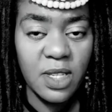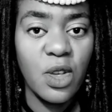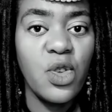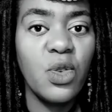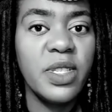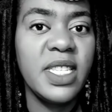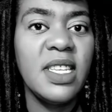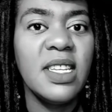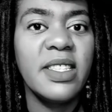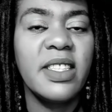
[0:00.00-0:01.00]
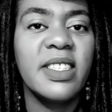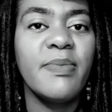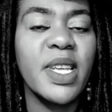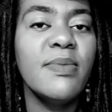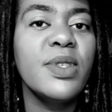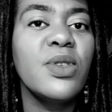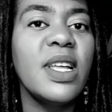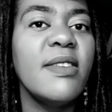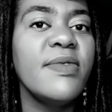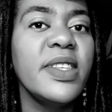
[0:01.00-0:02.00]
So you will see, sometimes you'll
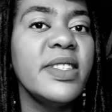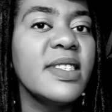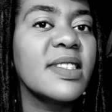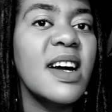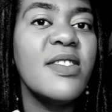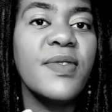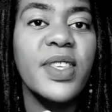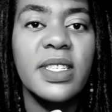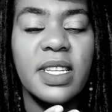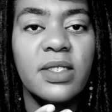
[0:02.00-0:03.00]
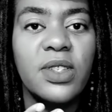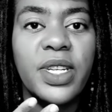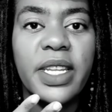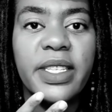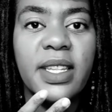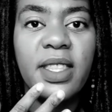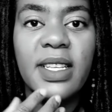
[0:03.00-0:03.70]
have this kind of things that you don't understand.